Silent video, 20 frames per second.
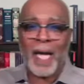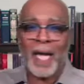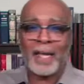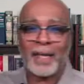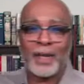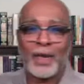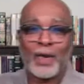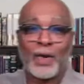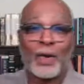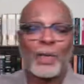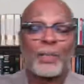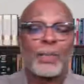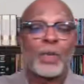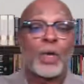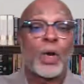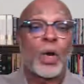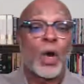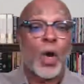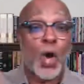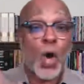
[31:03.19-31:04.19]
here
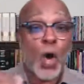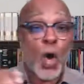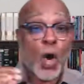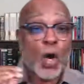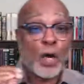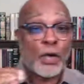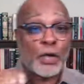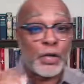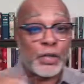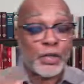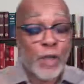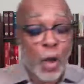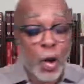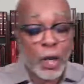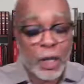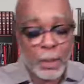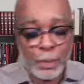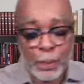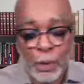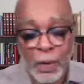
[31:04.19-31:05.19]
on
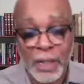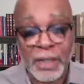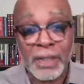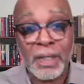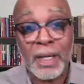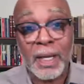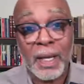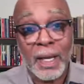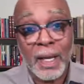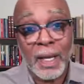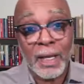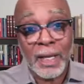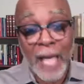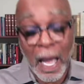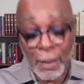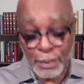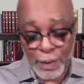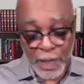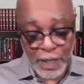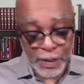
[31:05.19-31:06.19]
Talking Points.
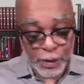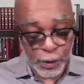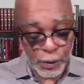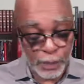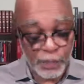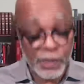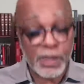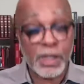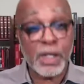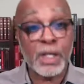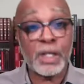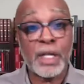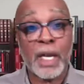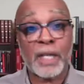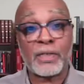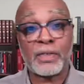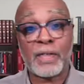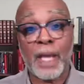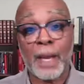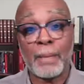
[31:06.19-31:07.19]
God bless you. See you
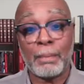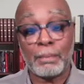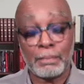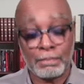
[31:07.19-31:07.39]
next time.